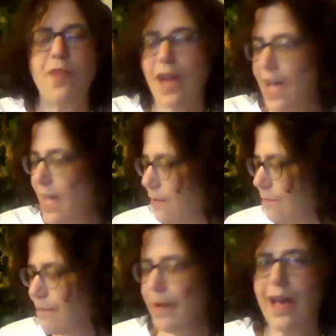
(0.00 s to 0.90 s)

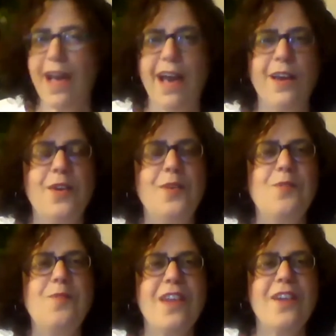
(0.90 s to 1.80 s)
Rabah.
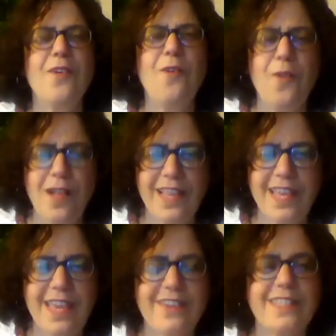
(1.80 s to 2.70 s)
We are all
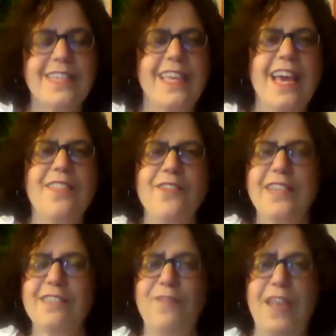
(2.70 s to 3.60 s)
here together
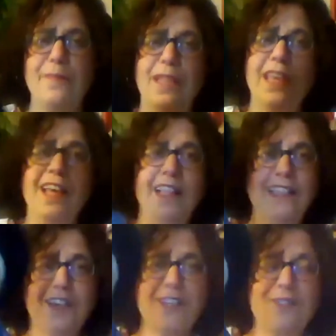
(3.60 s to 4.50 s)
as a family.
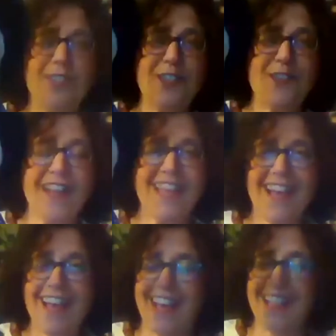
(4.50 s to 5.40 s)
Look who's joining
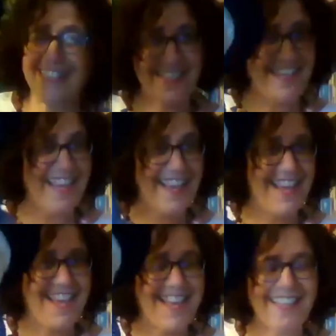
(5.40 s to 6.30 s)
us.
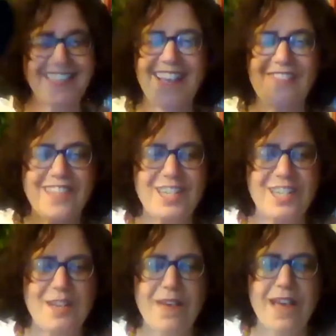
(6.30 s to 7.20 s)
Yay, Safta
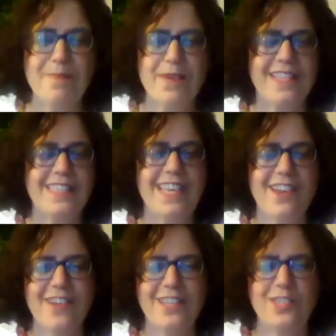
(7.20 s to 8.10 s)
Shababa is
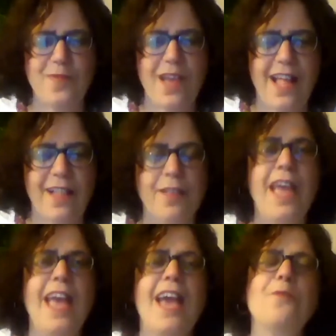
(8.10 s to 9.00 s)
here as well.
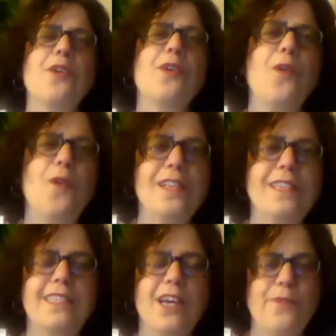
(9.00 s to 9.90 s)
And we're all
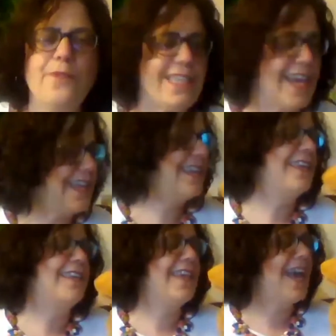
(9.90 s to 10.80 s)
so
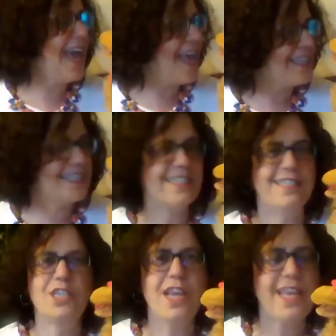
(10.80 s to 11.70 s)
excited.
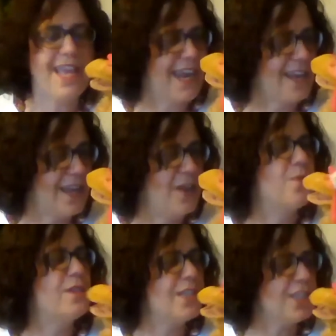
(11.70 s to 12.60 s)
Yes, chicken,
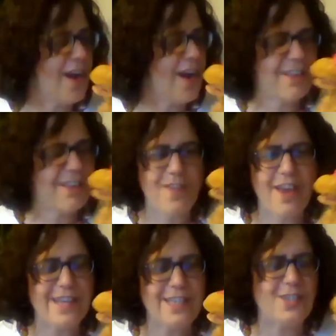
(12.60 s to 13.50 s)
we're starting
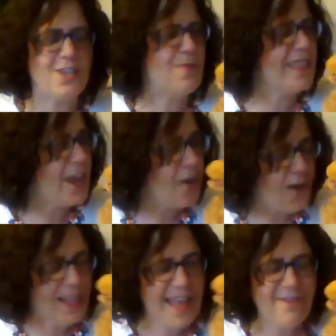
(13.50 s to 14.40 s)
very soon, but they
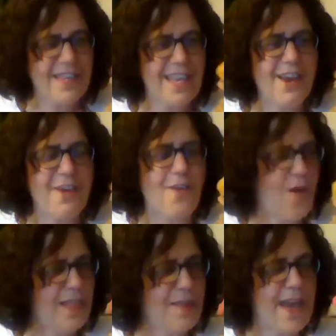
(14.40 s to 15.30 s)
all have to hear
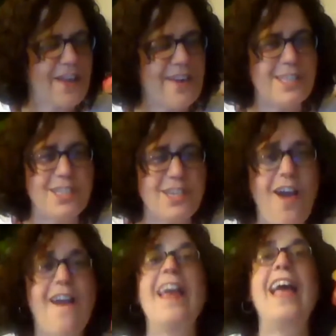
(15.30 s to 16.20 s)
all about our
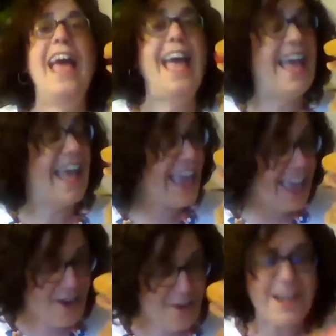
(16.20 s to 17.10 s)
star,
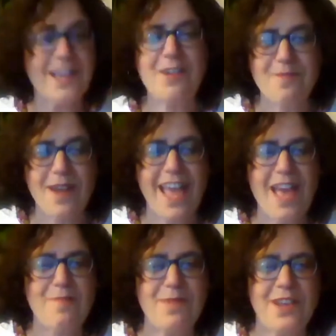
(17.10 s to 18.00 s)
Erica
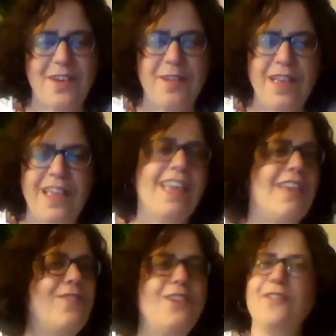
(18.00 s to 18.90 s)
Rabner.
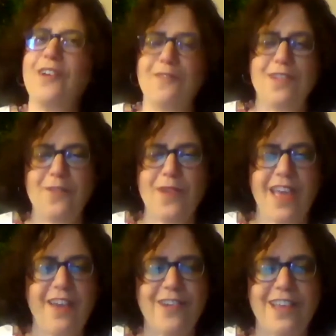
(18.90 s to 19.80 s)
If you don't know
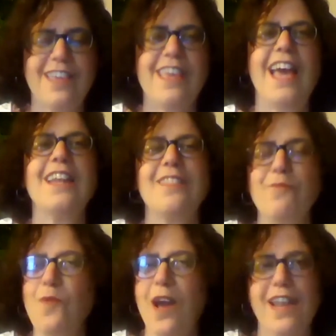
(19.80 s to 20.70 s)
Erica yet,
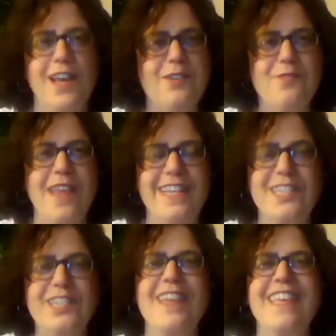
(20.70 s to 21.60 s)
what a great
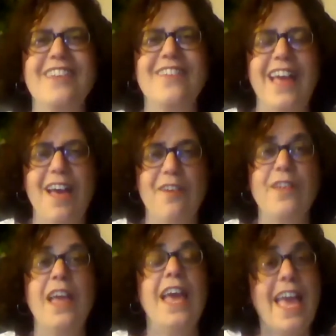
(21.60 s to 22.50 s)
treat you
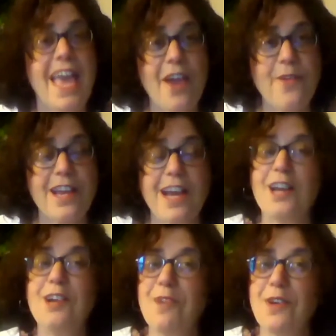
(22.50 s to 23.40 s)
have.
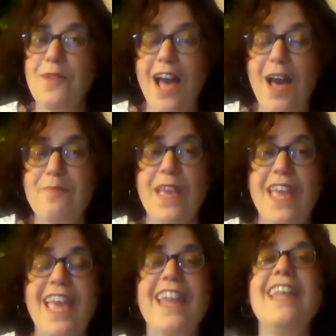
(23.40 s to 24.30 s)
Erica grew up
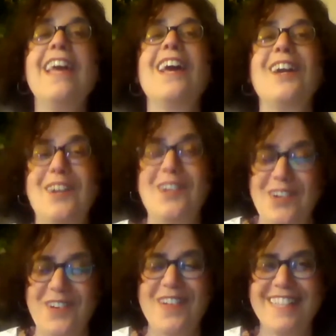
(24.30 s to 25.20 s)
in
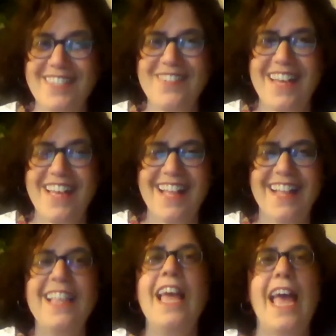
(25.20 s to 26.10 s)

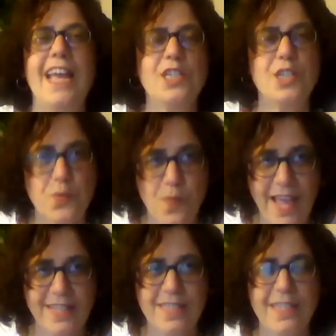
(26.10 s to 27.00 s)
Caldwell, and she
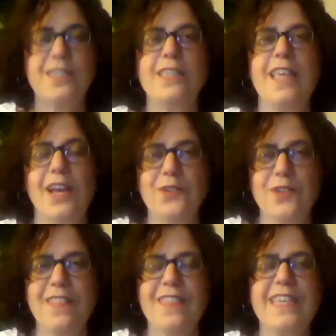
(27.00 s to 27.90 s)
went to the
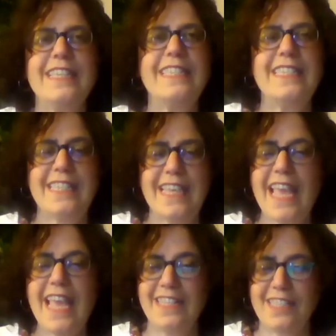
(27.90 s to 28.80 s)
Agudath
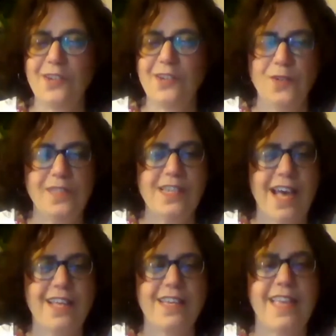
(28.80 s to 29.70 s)
ECC and to Golda
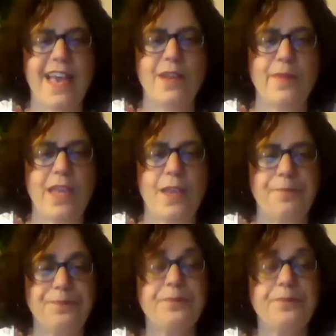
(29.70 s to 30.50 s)
Ak Academy.